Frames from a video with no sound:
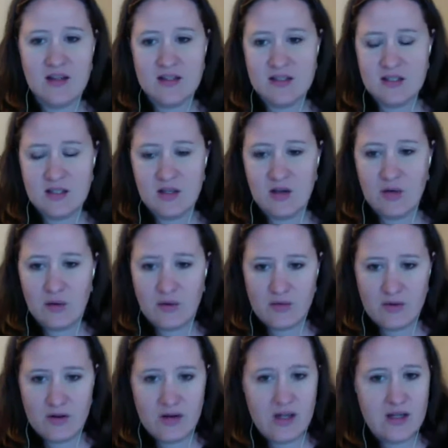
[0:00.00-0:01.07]
and then to
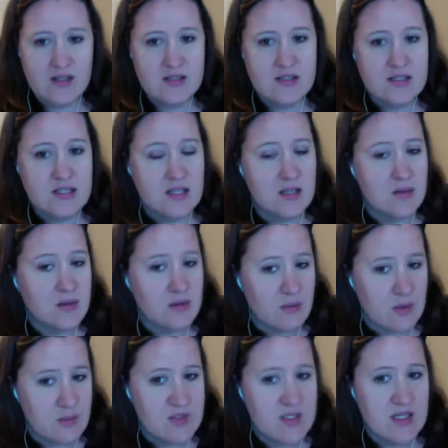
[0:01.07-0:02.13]
go over and think
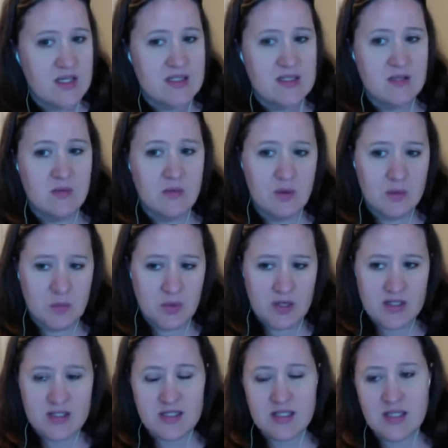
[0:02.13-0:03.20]
about the websites and the
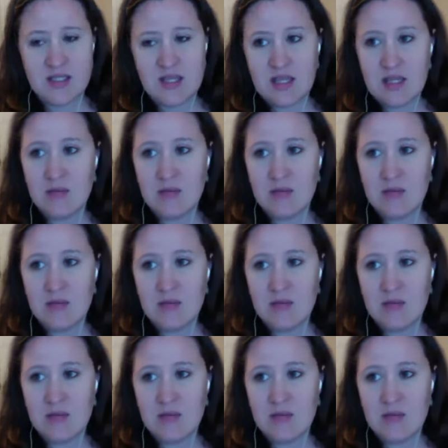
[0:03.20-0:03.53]
WordPress and the